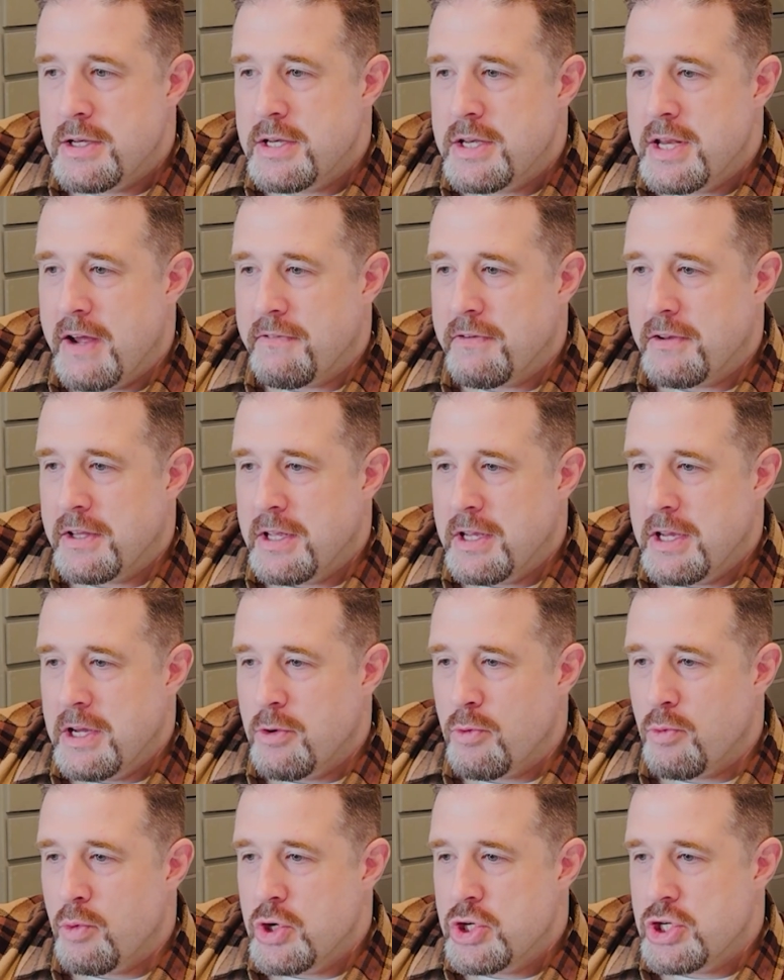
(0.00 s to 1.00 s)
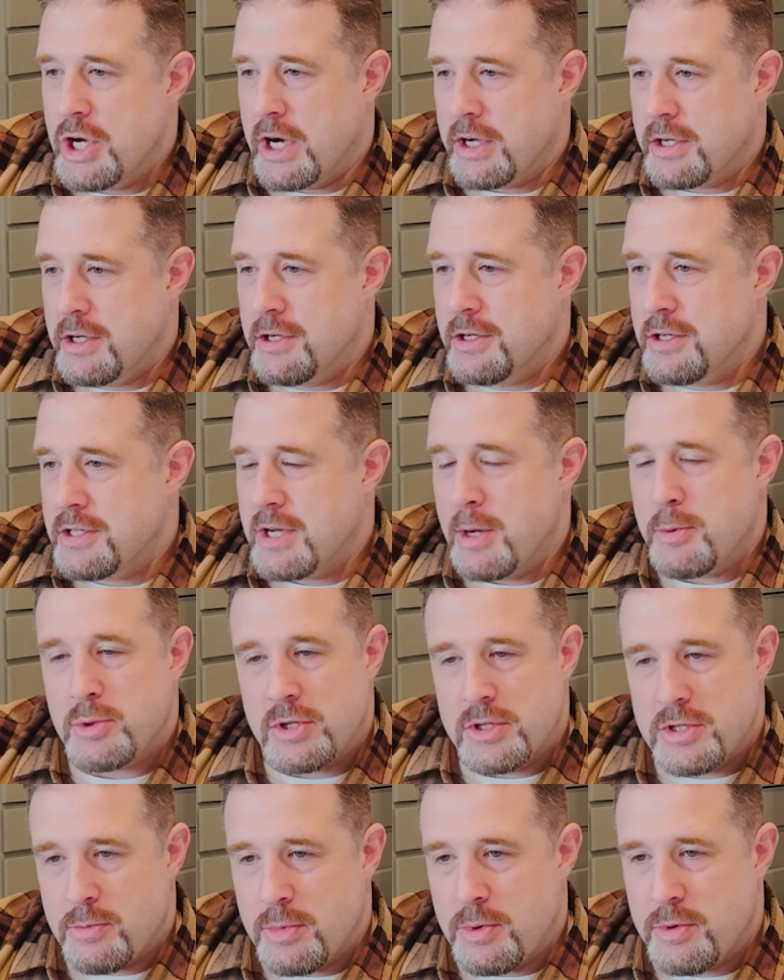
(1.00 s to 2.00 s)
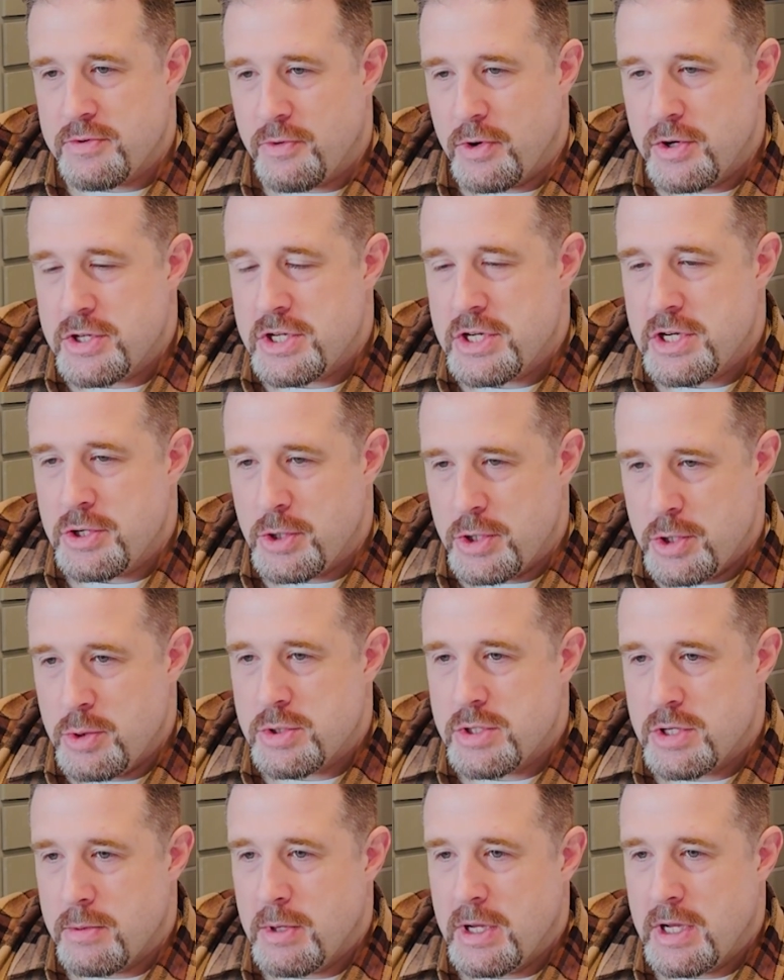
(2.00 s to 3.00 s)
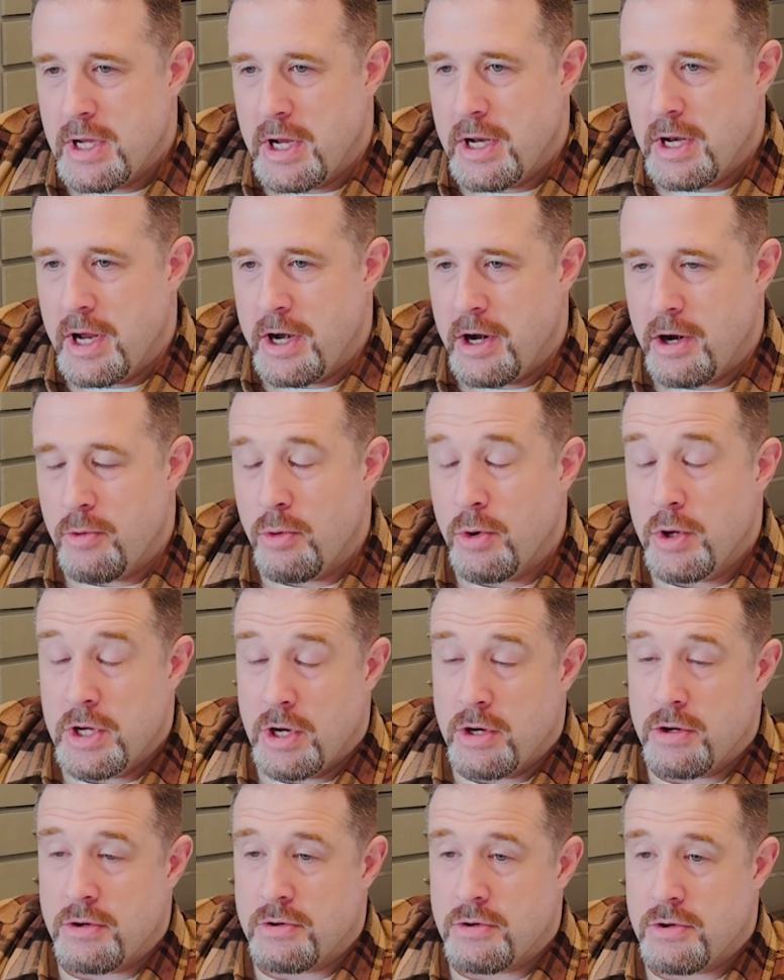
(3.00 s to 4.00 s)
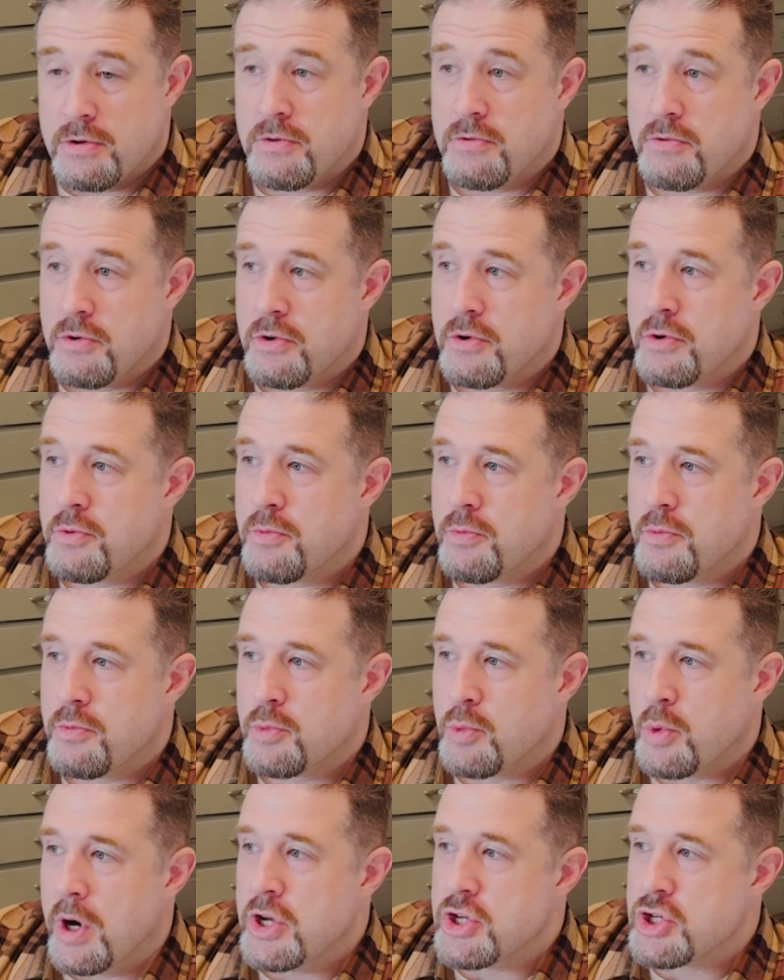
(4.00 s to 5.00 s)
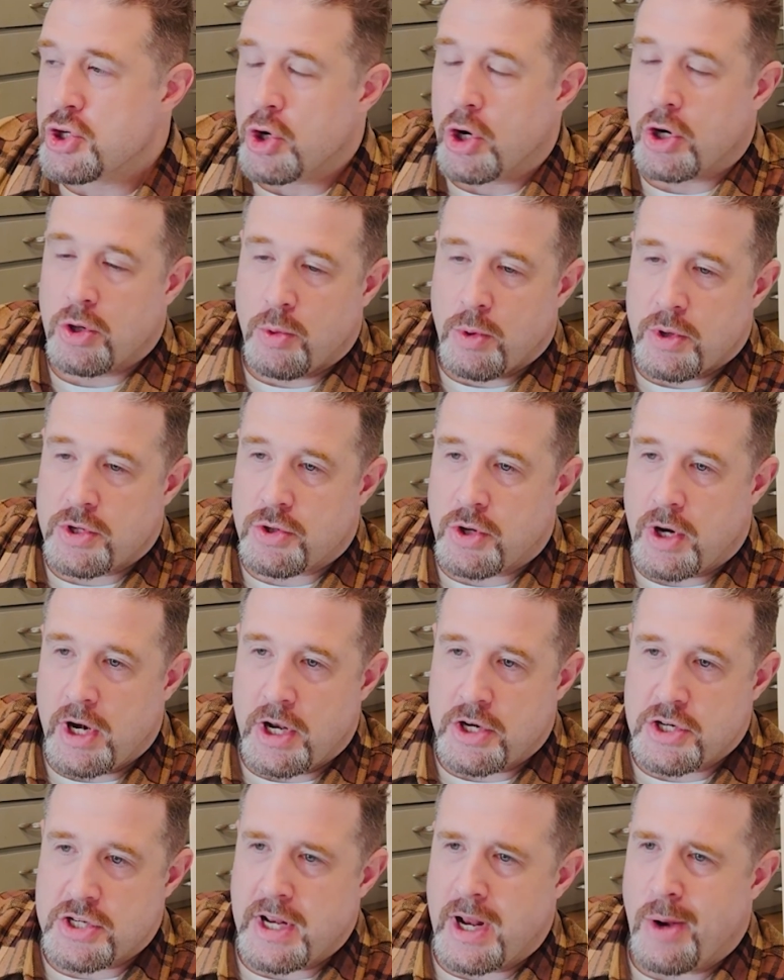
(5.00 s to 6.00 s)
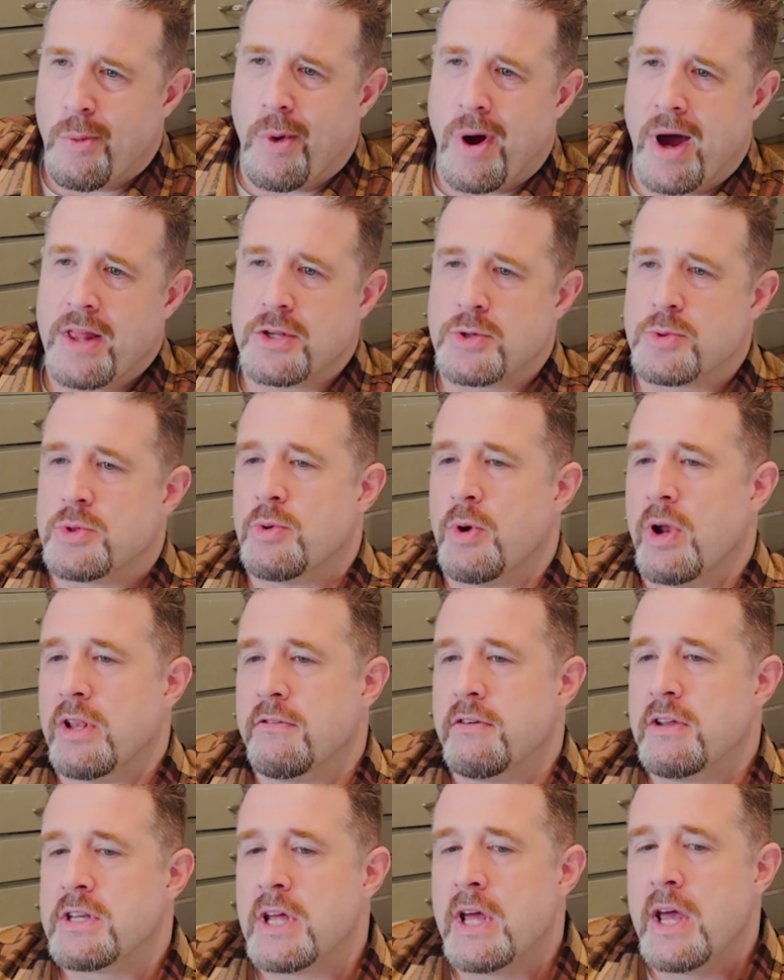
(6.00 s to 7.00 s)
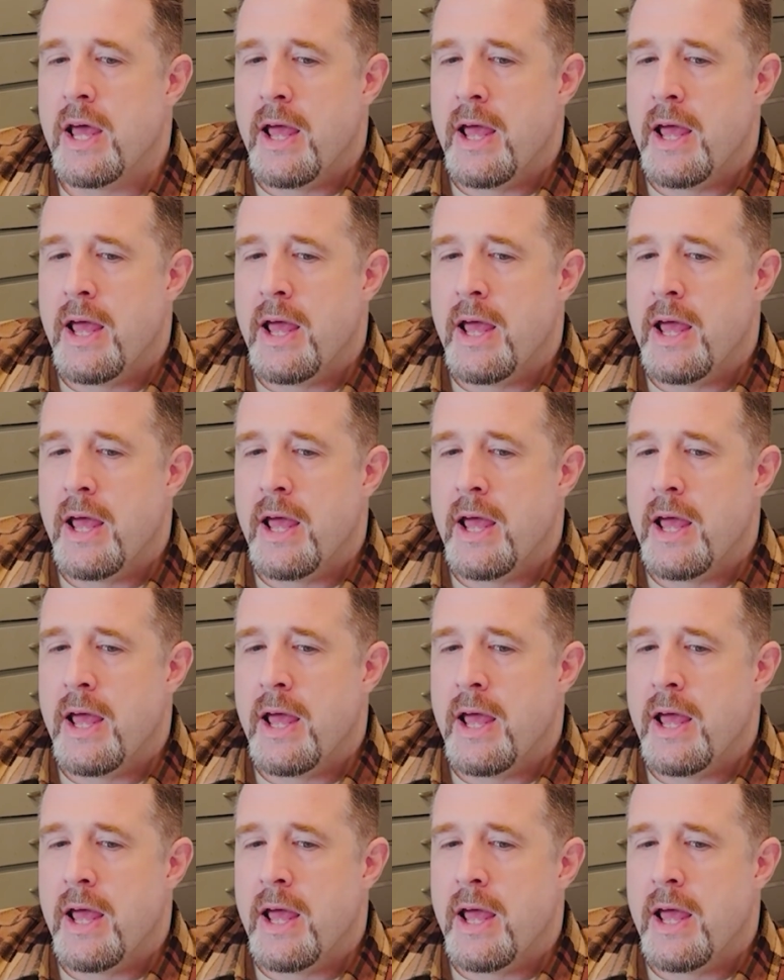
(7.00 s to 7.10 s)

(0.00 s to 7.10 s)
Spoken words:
definitely rejected conceptualism when it was first introduced to me. I had quite a struggle with trying to understand why this was relevant,